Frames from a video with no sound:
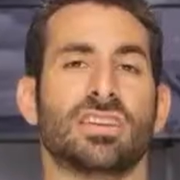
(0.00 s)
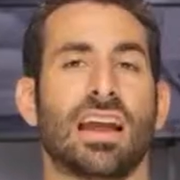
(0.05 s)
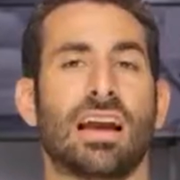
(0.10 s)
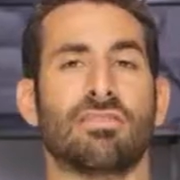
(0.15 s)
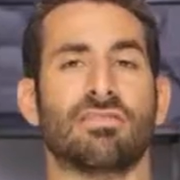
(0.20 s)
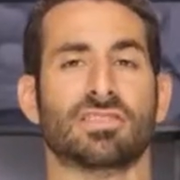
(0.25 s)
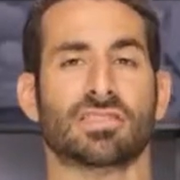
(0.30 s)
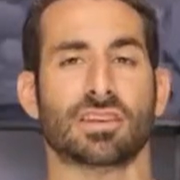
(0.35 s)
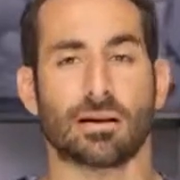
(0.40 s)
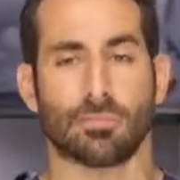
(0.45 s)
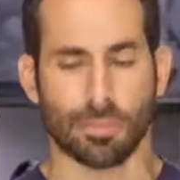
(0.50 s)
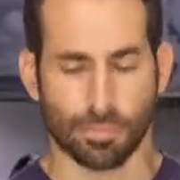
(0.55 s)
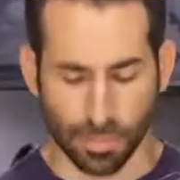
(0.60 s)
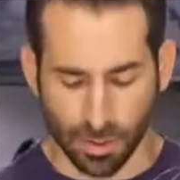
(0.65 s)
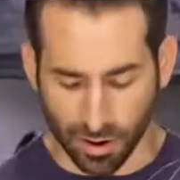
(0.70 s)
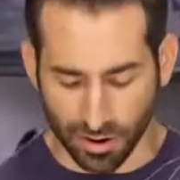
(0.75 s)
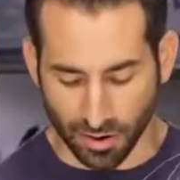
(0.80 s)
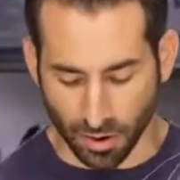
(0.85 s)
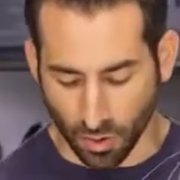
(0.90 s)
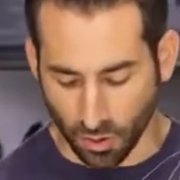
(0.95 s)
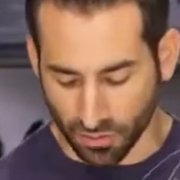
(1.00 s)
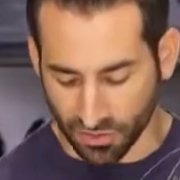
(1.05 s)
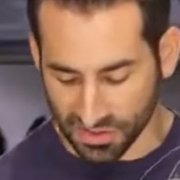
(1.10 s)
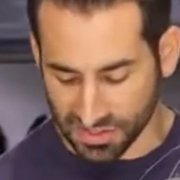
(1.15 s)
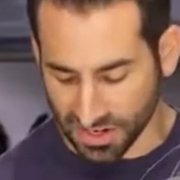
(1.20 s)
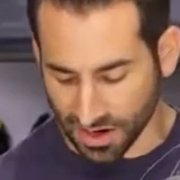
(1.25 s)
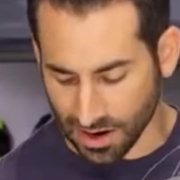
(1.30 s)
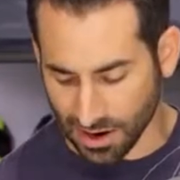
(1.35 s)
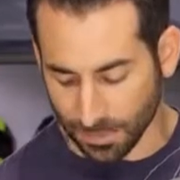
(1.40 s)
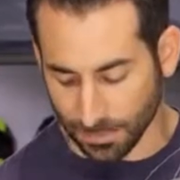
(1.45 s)
and have this come apart over
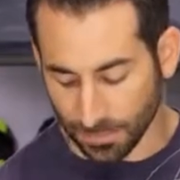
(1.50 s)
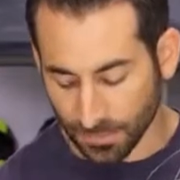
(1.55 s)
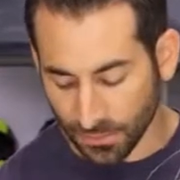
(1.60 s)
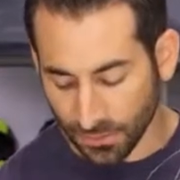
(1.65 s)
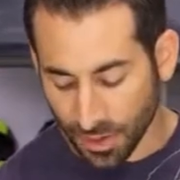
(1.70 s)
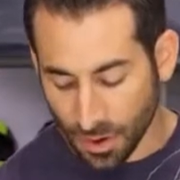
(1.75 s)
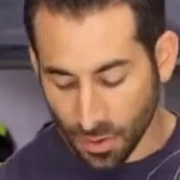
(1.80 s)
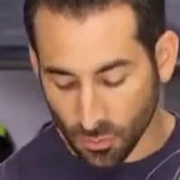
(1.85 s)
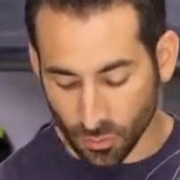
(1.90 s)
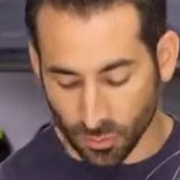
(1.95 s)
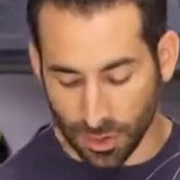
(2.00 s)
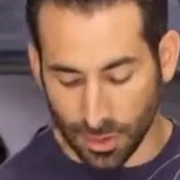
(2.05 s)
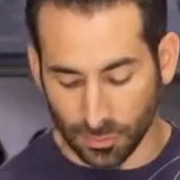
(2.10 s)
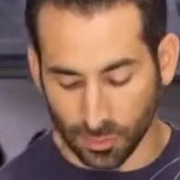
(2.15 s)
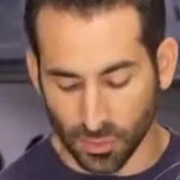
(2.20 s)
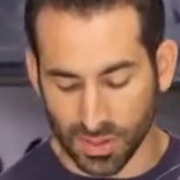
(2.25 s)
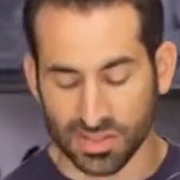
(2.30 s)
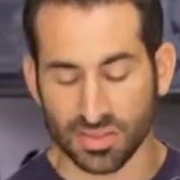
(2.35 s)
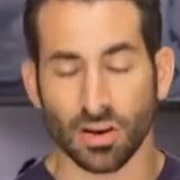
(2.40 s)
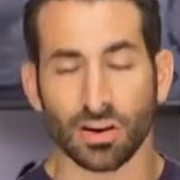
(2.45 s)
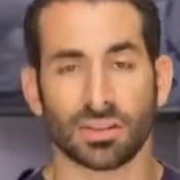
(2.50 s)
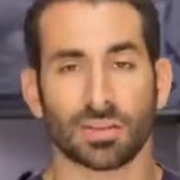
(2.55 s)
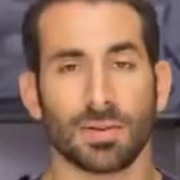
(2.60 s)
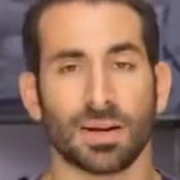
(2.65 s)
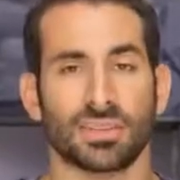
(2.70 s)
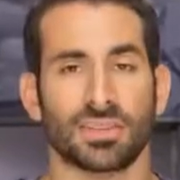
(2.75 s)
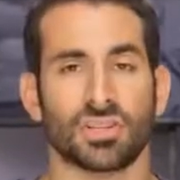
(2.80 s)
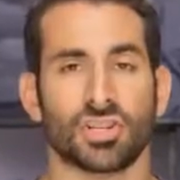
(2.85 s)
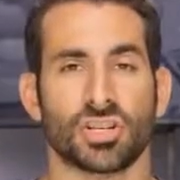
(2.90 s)
time. Remember, we talked about the